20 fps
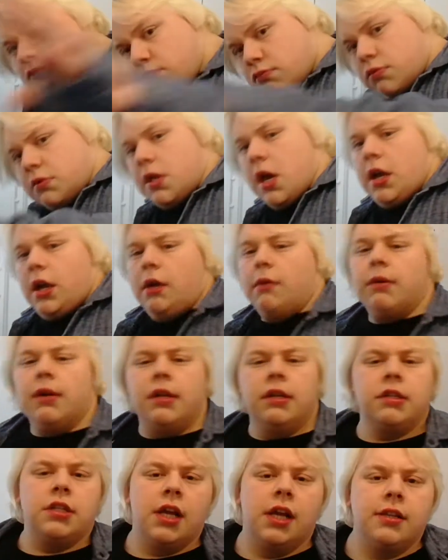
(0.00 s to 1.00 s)
Then I went
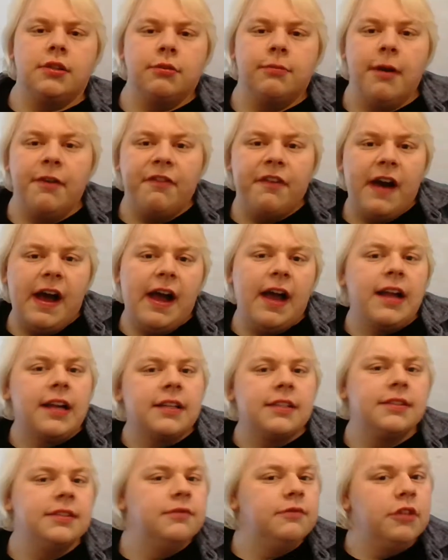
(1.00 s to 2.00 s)
and checked all my
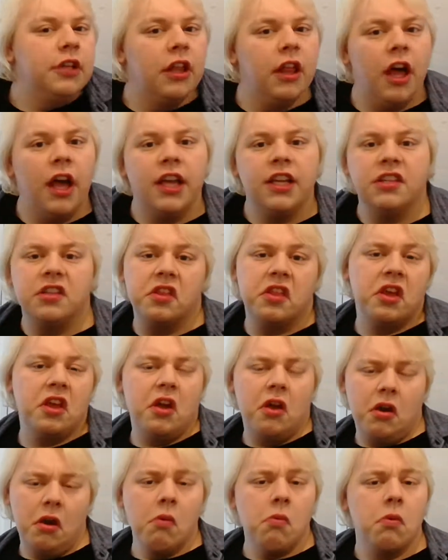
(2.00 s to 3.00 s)
facts and realised that
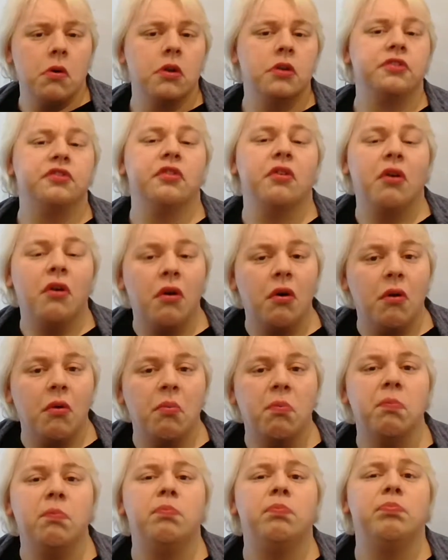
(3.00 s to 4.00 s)
it was all
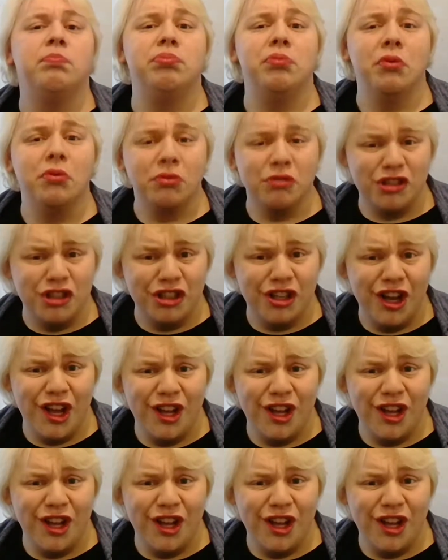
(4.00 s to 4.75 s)
bullshit.